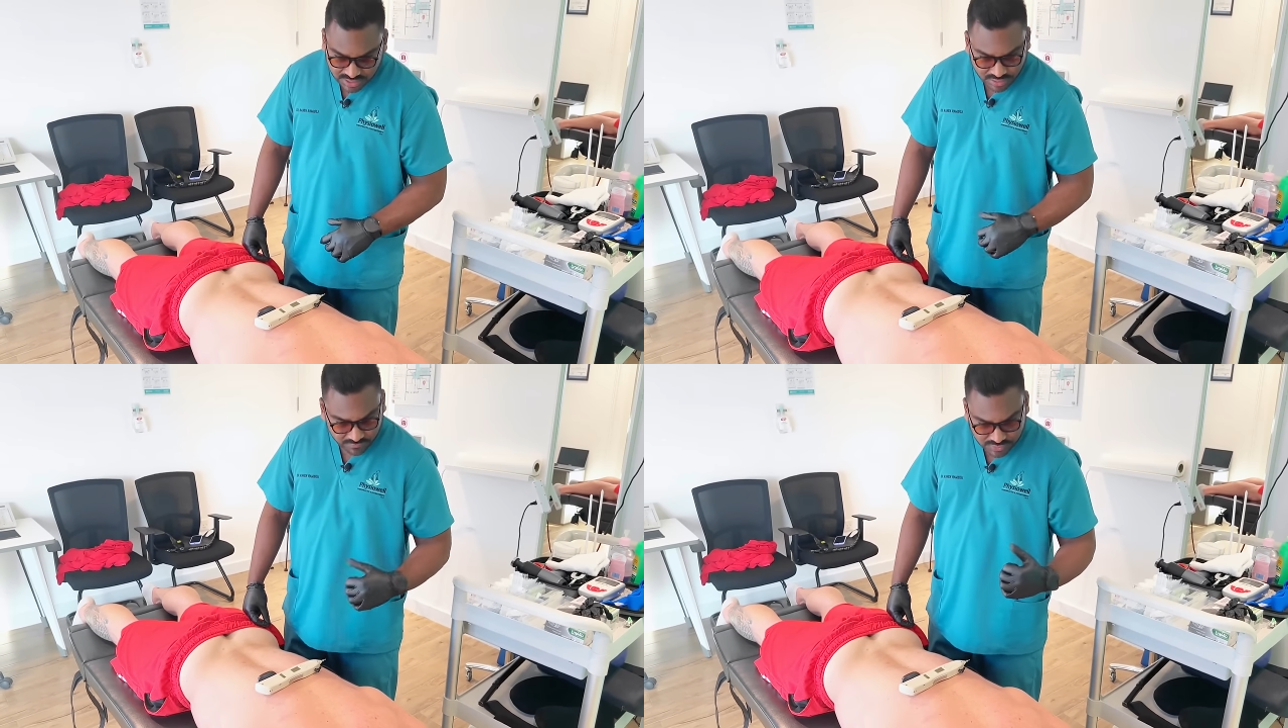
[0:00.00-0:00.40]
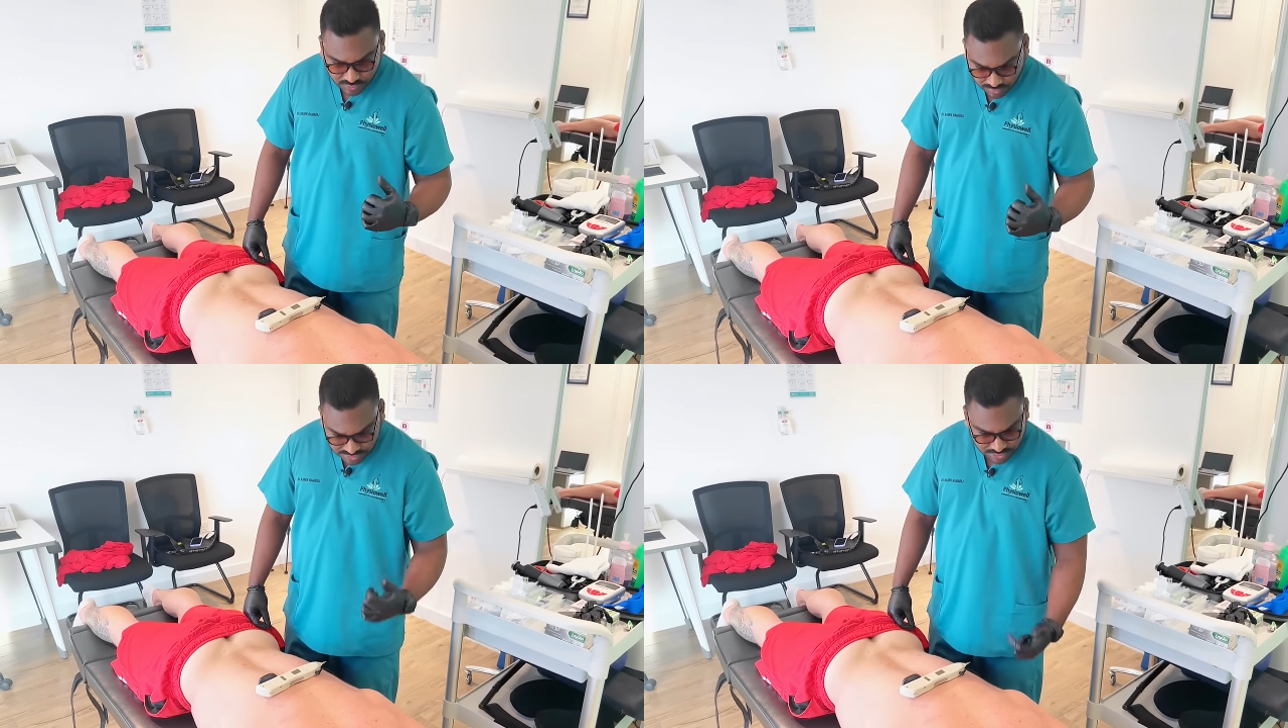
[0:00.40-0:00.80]
If it's
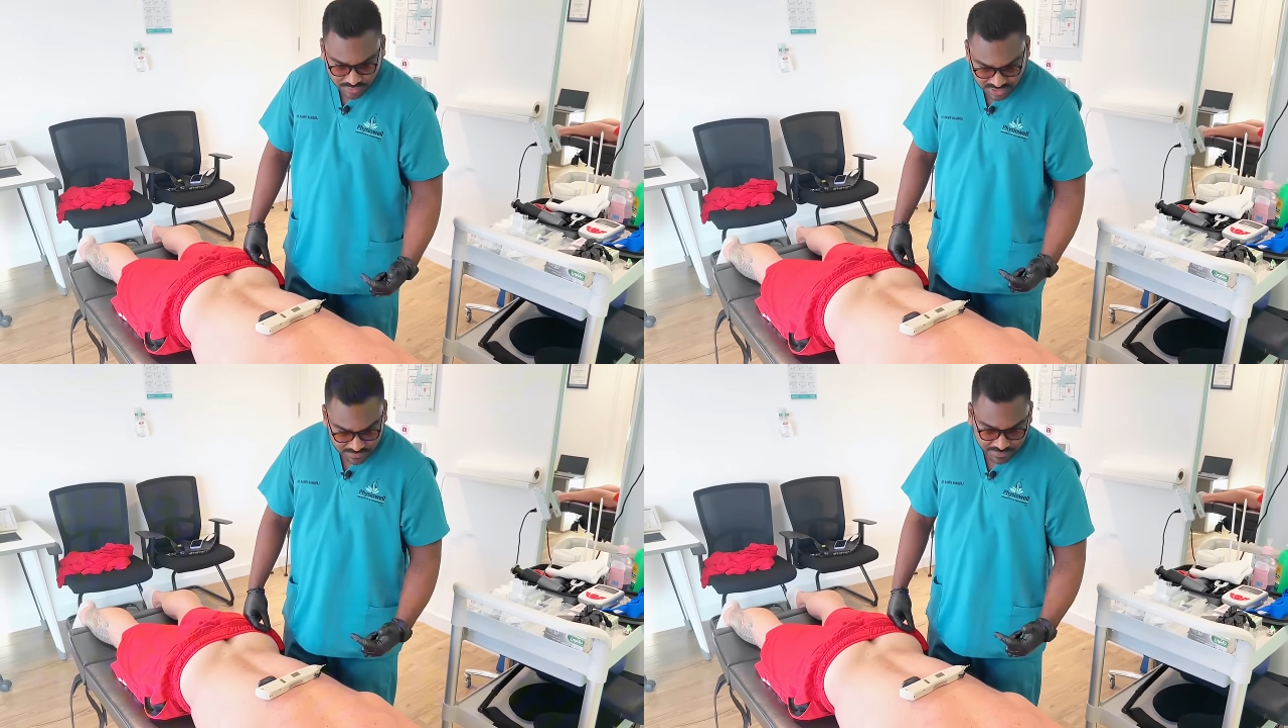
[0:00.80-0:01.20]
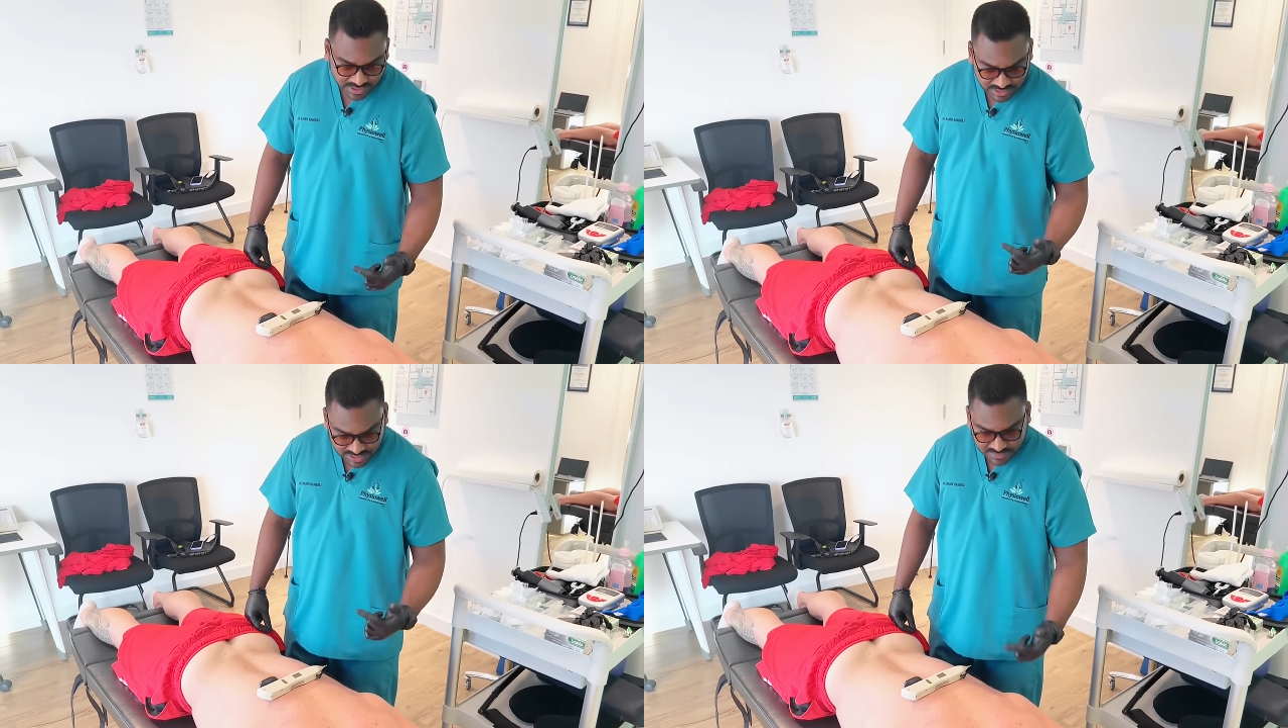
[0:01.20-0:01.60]
causing you any
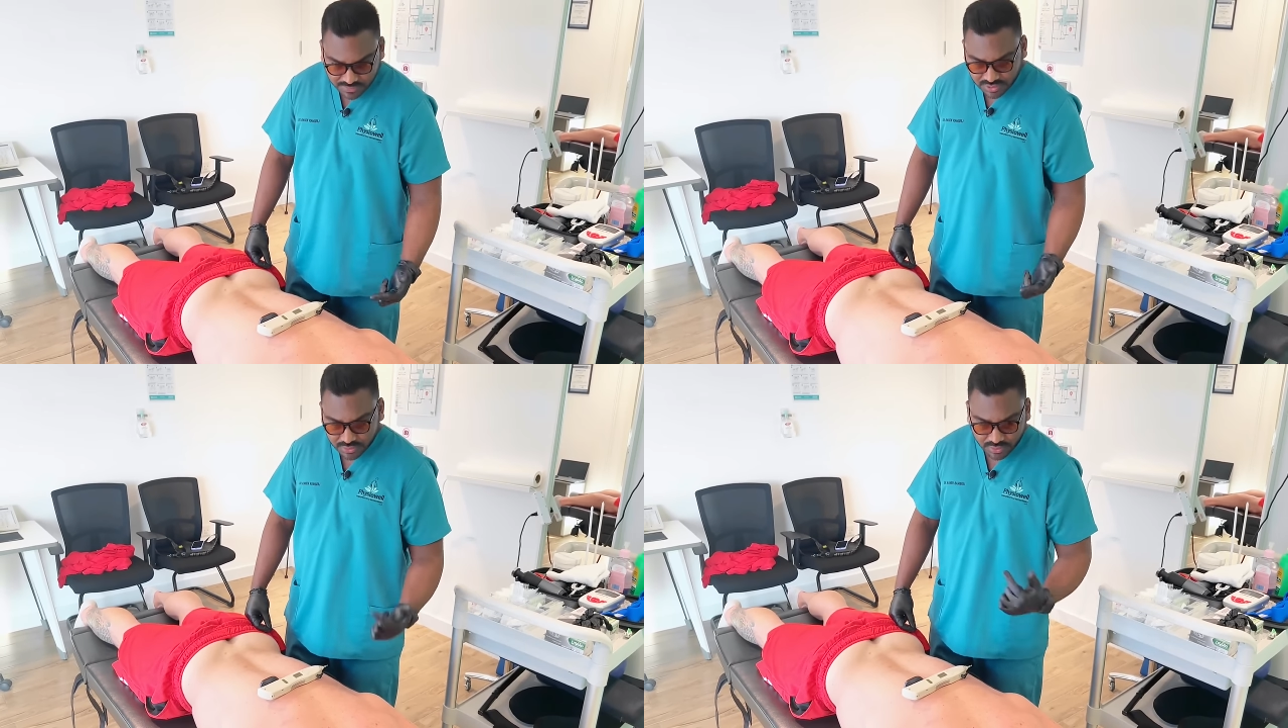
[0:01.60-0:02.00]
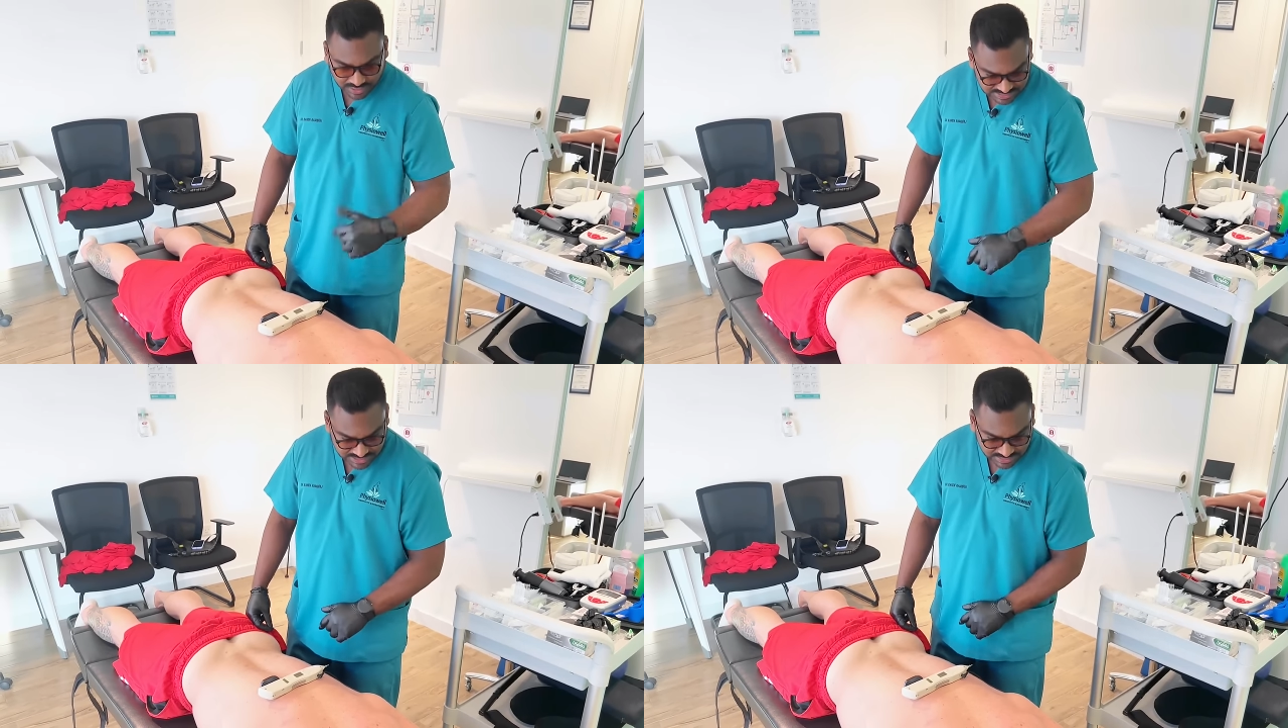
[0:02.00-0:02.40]
pain, let me know. I'll take the